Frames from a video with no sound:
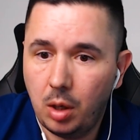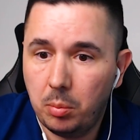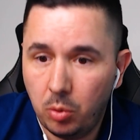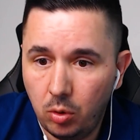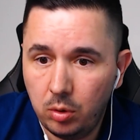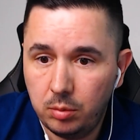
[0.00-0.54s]

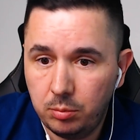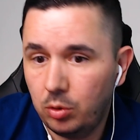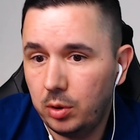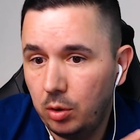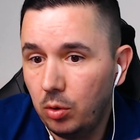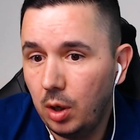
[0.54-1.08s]
ball or
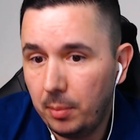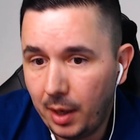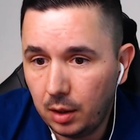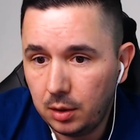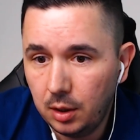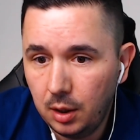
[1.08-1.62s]
the yoga
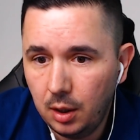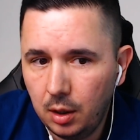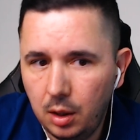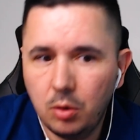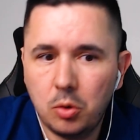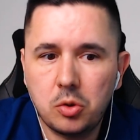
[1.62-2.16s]
mat
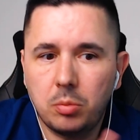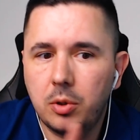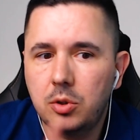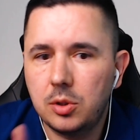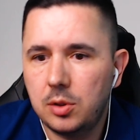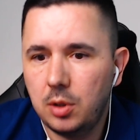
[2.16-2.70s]
can also
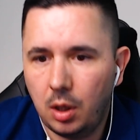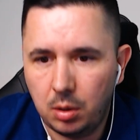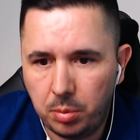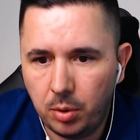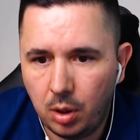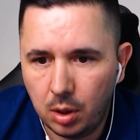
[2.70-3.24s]
purchase the other
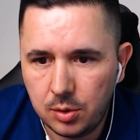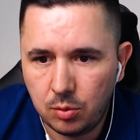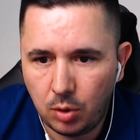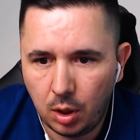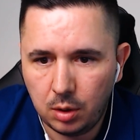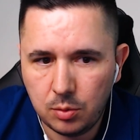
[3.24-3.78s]
products,
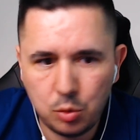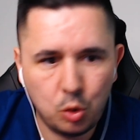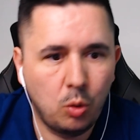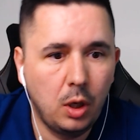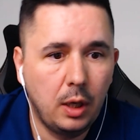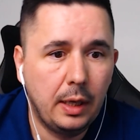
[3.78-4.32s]
right?
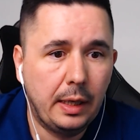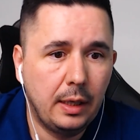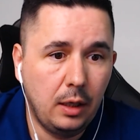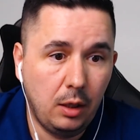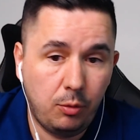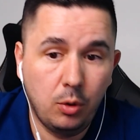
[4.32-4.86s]
So
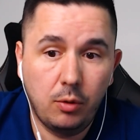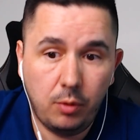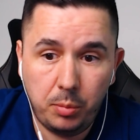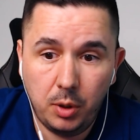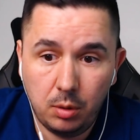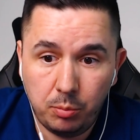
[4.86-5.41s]
if you have
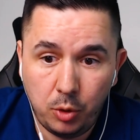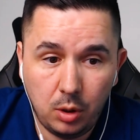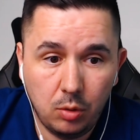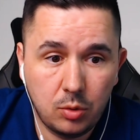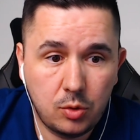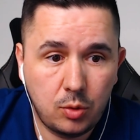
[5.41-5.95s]
a pretty
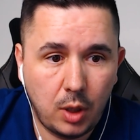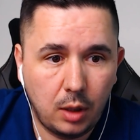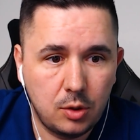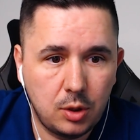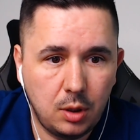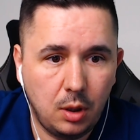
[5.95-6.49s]
good
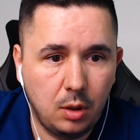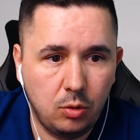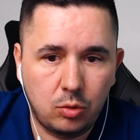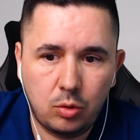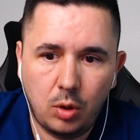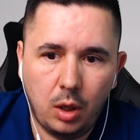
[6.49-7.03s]
strategy and
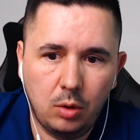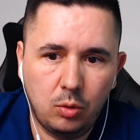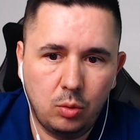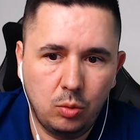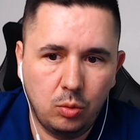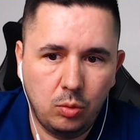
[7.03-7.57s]
you're trying
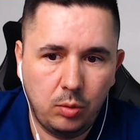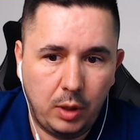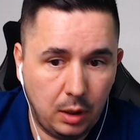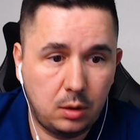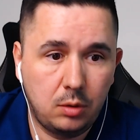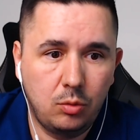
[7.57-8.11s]
to
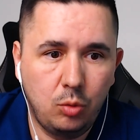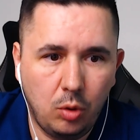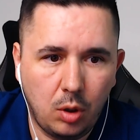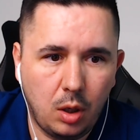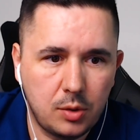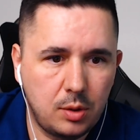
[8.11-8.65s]
get to
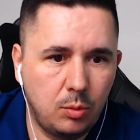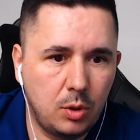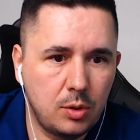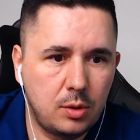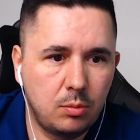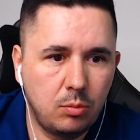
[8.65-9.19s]
your
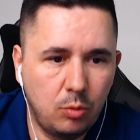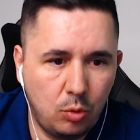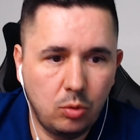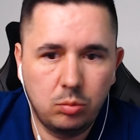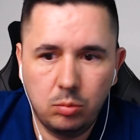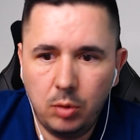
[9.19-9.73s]
customers
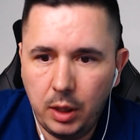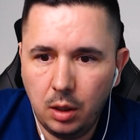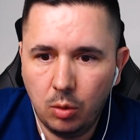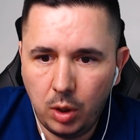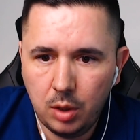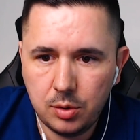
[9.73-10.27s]
through
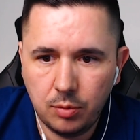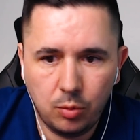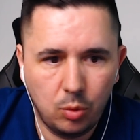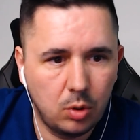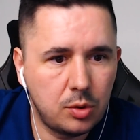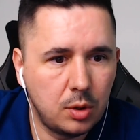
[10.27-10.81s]
legal ways, of
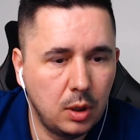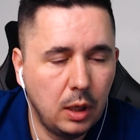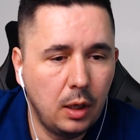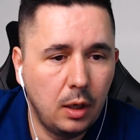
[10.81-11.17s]
course,